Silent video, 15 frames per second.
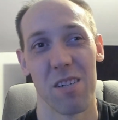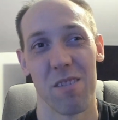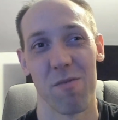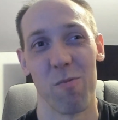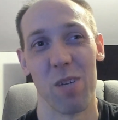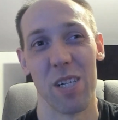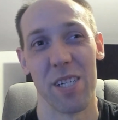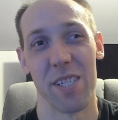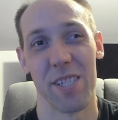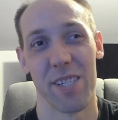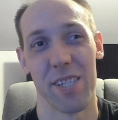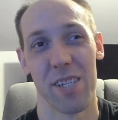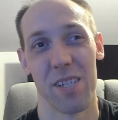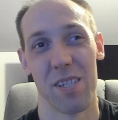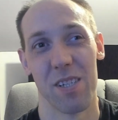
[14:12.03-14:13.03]

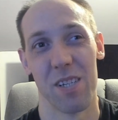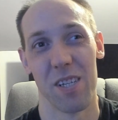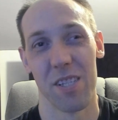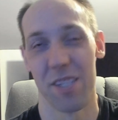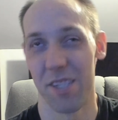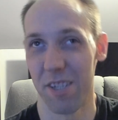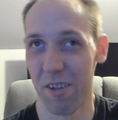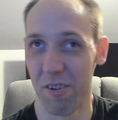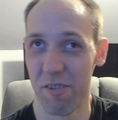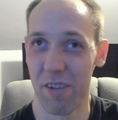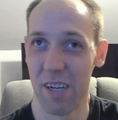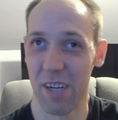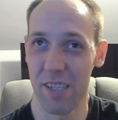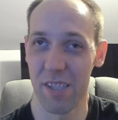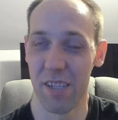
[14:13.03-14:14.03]
was Star
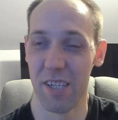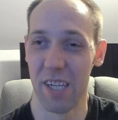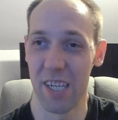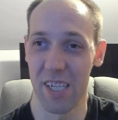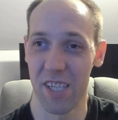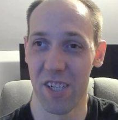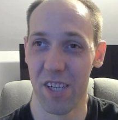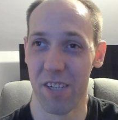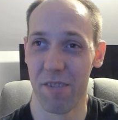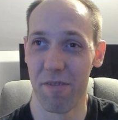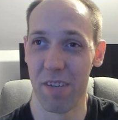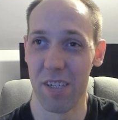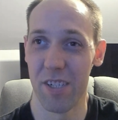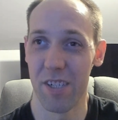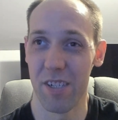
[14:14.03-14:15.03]
Trek The Next
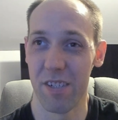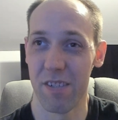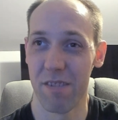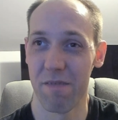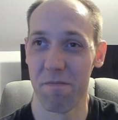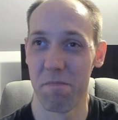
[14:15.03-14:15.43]
Generation.